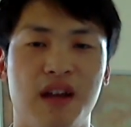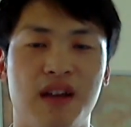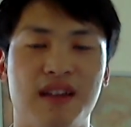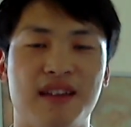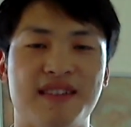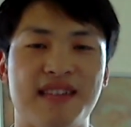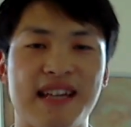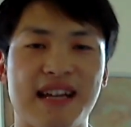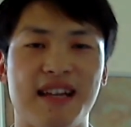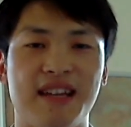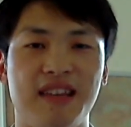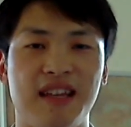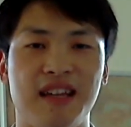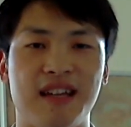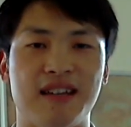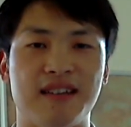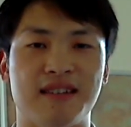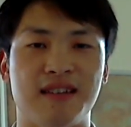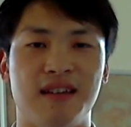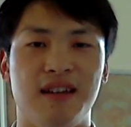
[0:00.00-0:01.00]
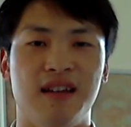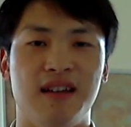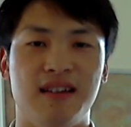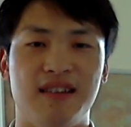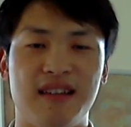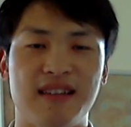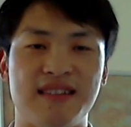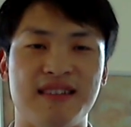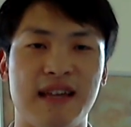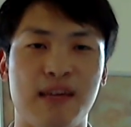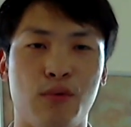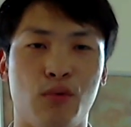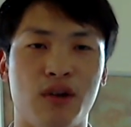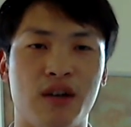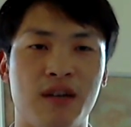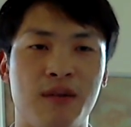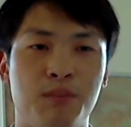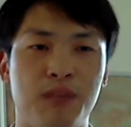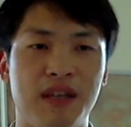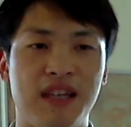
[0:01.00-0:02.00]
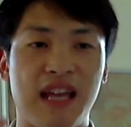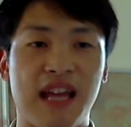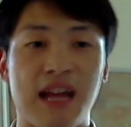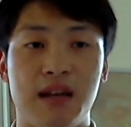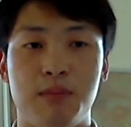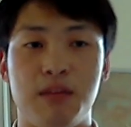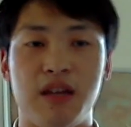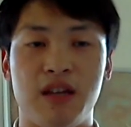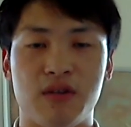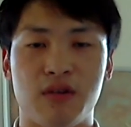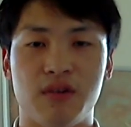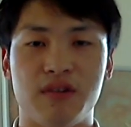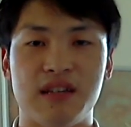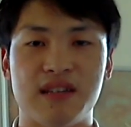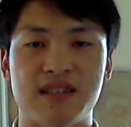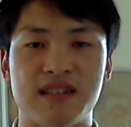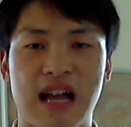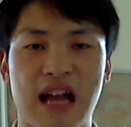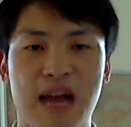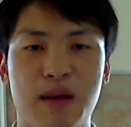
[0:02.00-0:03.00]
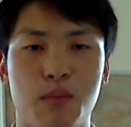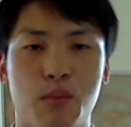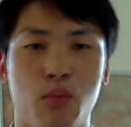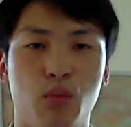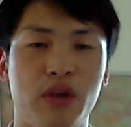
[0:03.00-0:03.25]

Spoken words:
The second thing is, let's say we're going to be the enemy hero this time.